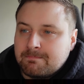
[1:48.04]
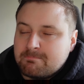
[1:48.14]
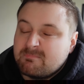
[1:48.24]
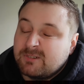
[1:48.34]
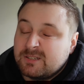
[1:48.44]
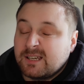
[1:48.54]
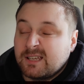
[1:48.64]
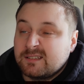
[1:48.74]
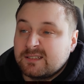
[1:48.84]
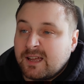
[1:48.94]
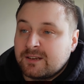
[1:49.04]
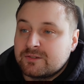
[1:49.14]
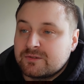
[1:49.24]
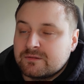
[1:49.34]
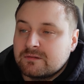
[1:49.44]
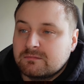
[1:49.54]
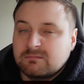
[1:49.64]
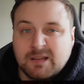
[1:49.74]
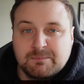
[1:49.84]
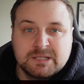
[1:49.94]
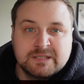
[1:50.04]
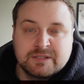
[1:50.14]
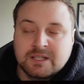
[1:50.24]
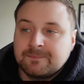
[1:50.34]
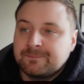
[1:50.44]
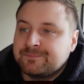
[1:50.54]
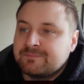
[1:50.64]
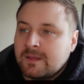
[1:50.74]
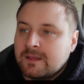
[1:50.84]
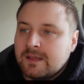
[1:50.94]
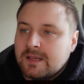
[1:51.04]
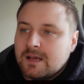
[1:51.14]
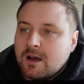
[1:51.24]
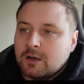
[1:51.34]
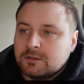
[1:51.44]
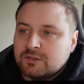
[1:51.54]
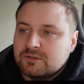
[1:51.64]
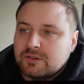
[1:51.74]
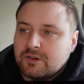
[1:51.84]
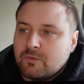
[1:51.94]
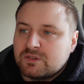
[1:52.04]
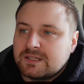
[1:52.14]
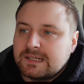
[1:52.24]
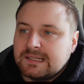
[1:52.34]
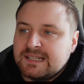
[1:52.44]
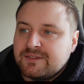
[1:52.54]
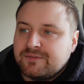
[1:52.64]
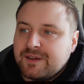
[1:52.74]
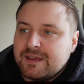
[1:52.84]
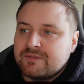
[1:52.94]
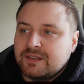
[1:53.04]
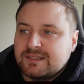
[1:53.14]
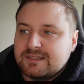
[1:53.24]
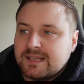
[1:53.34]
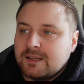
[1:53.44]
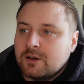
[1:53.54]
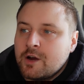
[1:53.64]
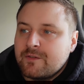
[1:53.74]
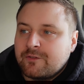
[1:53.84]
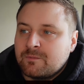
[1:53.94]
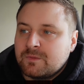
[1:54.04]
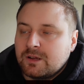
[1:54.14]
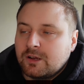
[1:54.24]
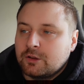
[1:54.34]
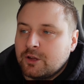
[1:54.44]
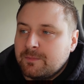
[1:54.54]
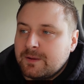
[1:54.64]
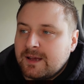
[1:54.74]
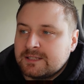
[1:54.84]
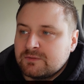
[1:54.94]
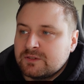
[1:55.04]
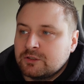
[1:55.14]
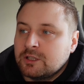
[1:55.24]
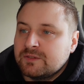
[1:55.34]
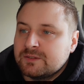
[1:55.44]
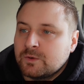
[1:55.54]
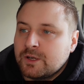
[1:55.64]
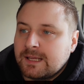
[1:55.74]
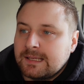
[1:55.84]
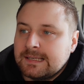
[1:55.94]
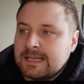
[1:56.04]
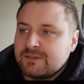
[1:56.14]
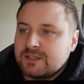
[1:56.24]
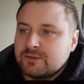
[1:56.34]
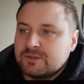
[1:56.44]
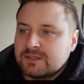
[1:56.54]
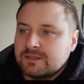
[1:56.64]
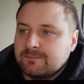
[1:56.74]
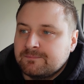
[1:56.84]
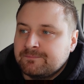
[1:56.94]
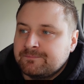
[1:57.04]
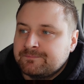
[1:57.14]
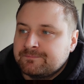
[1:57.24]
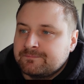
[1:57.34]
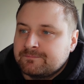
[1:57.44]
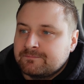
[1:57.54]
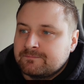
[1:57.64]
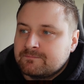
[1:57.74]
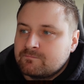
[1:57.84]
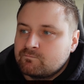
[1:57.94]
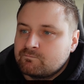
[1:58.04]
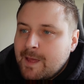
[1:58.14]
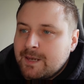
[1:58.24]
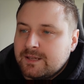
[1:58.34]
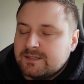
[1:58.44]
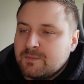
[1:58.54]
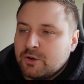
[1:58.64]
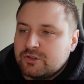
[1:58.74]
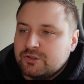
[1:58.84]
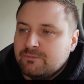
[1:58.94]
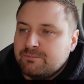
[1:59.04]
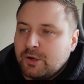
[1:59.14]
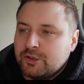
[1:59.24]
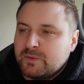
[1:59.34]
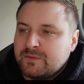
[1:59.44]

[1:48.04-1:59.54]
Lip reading: Which I guess is kind of true. I believe that. Alonso was the clear favourite to take over from Klopp as a result of his work at Leverkusen and his emotional bond with the